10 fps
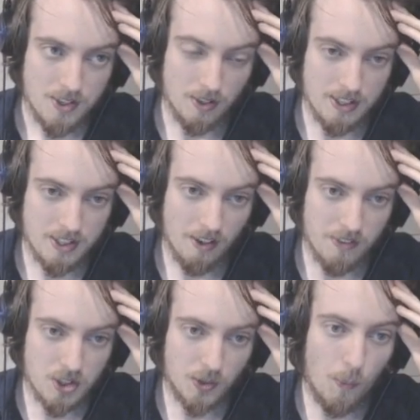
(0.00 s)
So this kind of
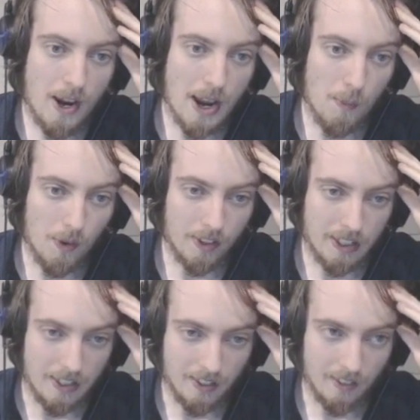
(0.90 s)
square one
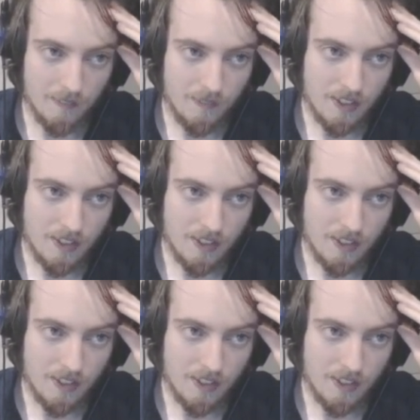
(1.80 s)
here,